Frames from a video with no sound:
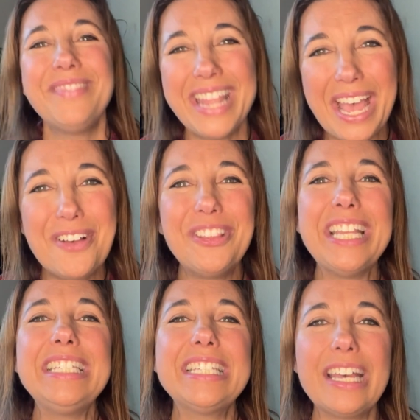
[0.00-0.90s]
Now
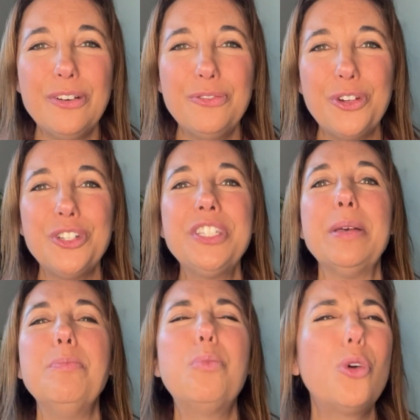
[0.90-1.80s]
let's cover
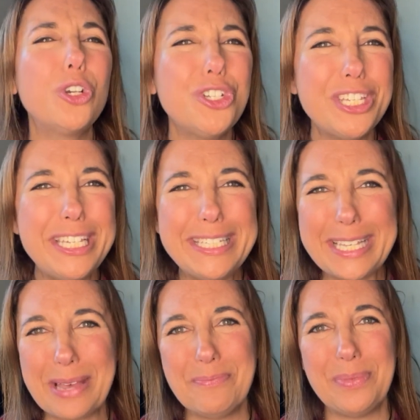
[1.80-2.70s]
some
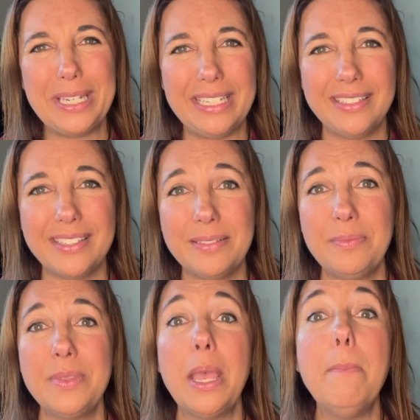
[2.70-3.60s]
Portuguese companies.
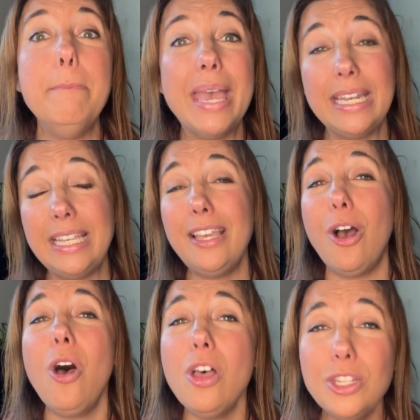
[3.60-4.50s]
Many
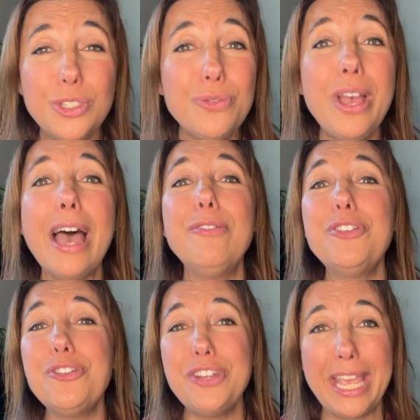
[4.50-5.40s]
also have
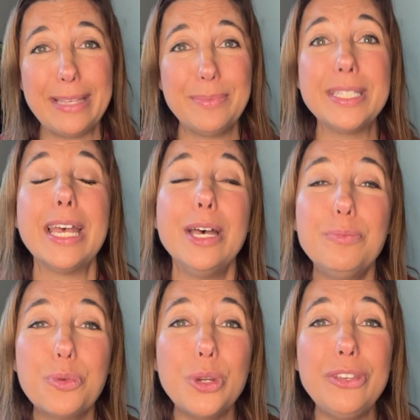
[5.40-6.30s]
their names
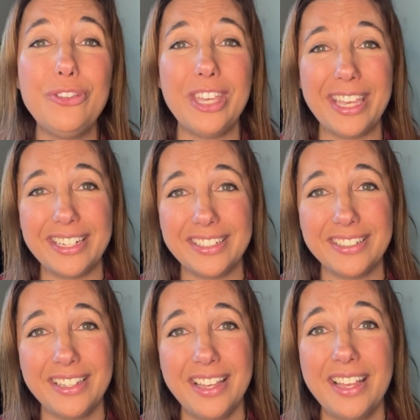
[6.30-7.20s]

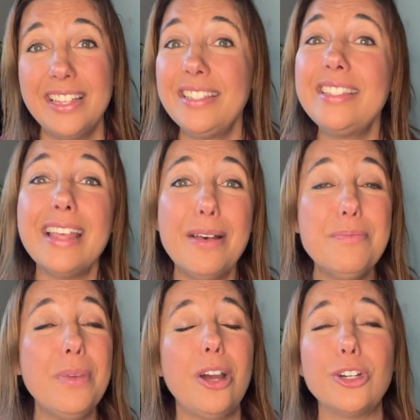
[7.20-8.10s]
abbreviated.
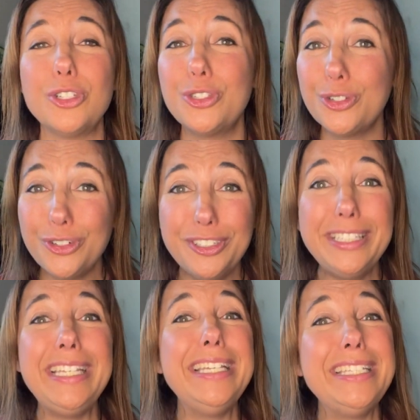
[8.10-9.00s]
Some are
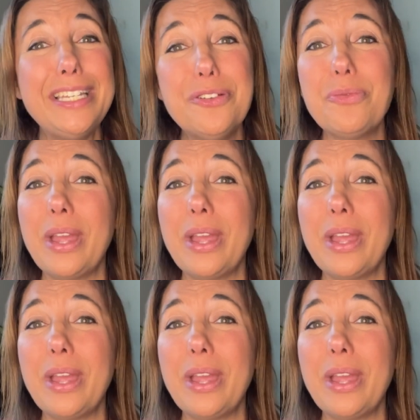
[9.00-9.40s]
certainly easy to